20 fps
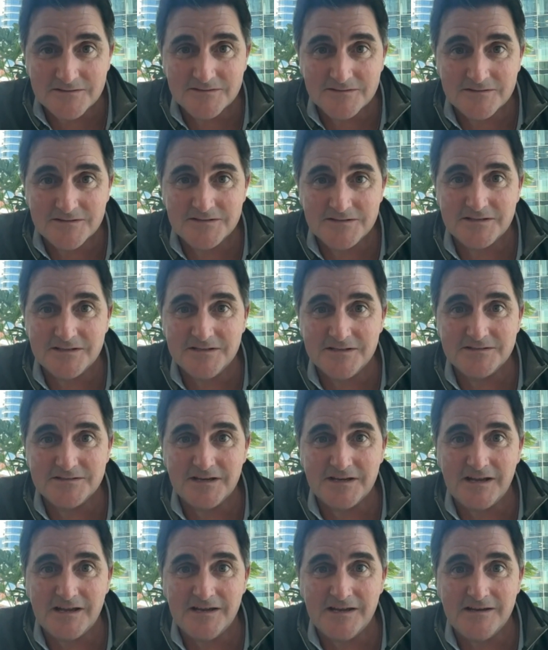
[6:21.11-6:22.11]
this is
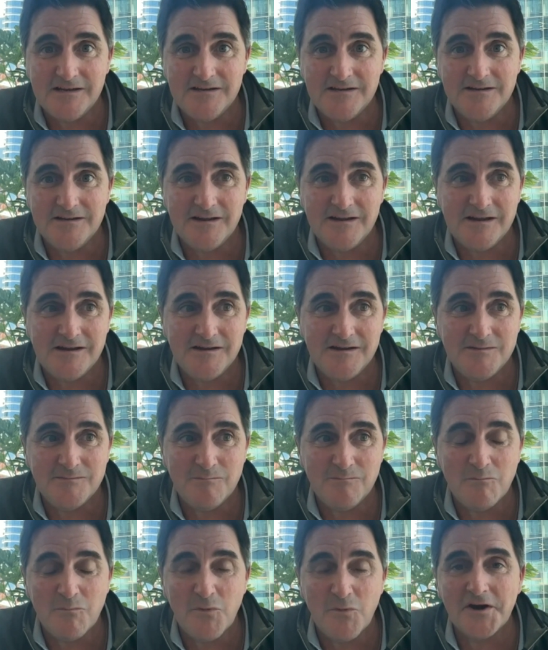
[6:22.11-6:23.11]
a
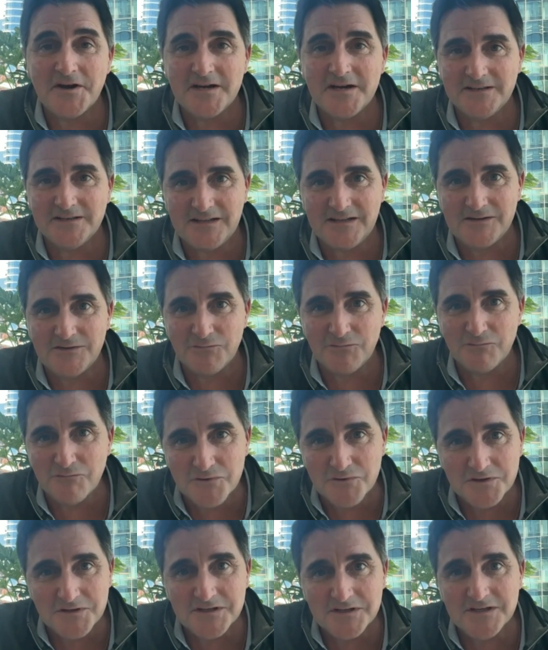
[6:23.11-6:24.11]
market that's
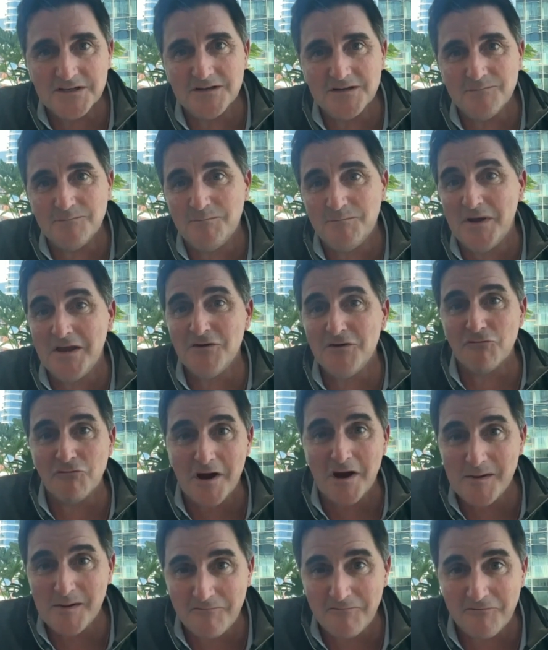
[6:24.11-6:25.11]
really been
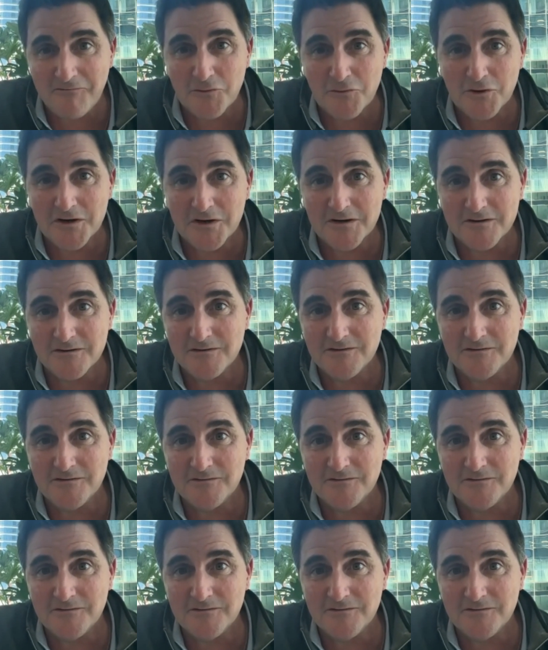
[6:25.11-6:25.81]
ripe for